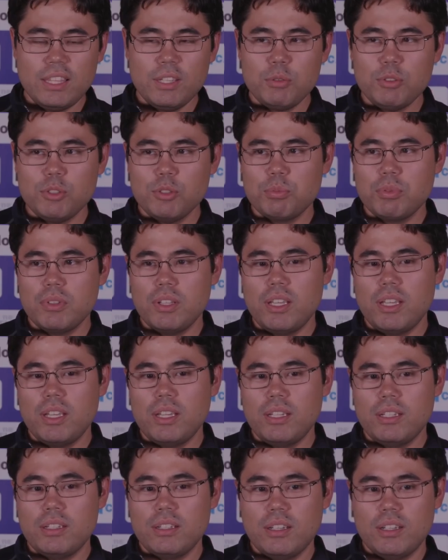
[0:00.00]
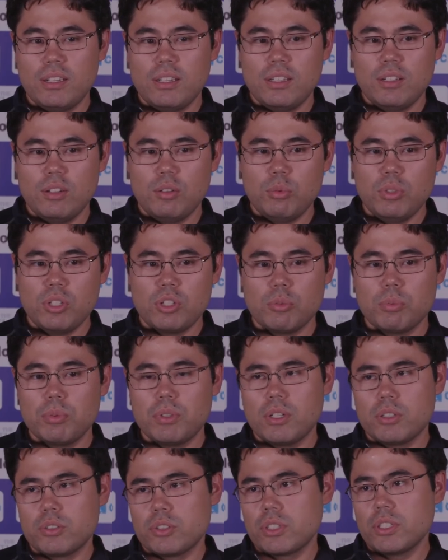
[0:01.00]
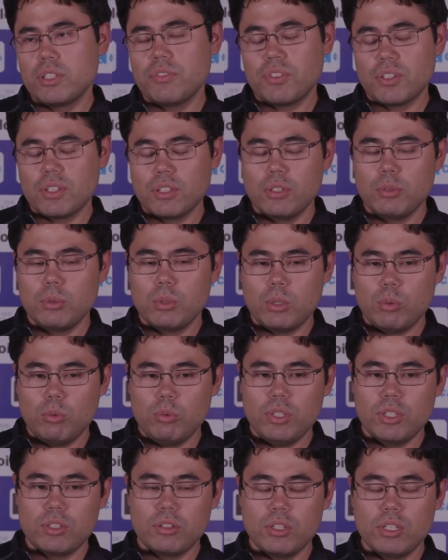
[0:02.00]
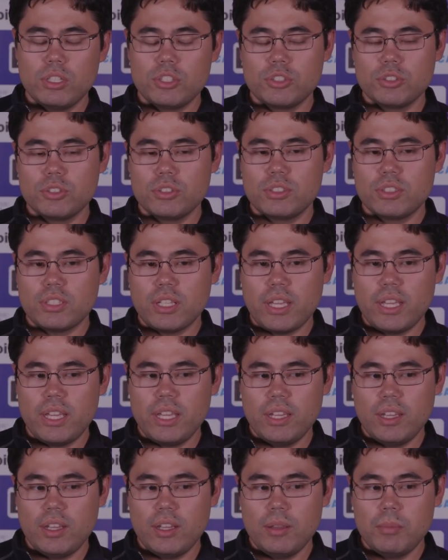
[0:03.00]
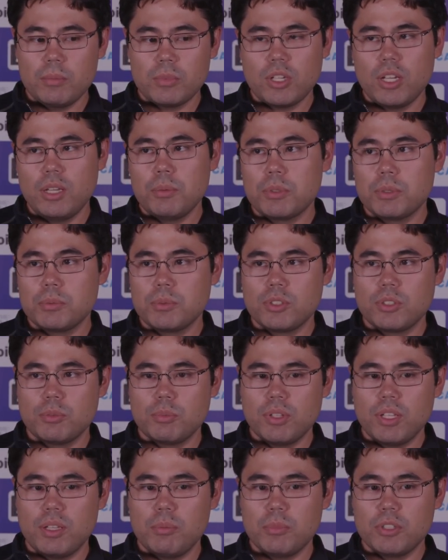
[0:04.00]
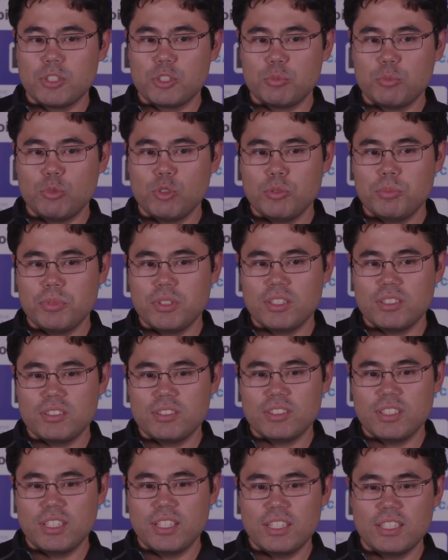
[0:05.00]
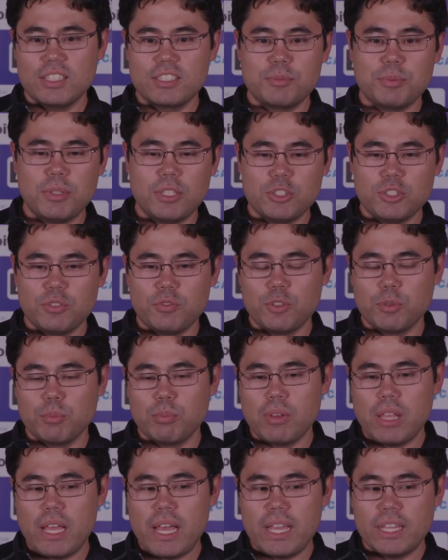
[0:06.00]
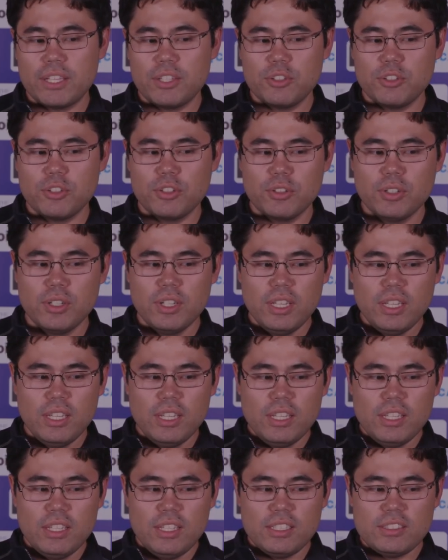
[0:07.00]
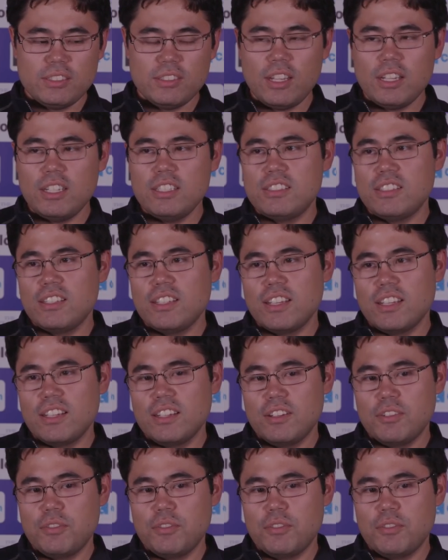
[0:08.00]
think when you're playing a uh, weaker player, significantly weaker, I should say, um, time comes into play much more because, like, especially if you're black, you're, it's not easy to get an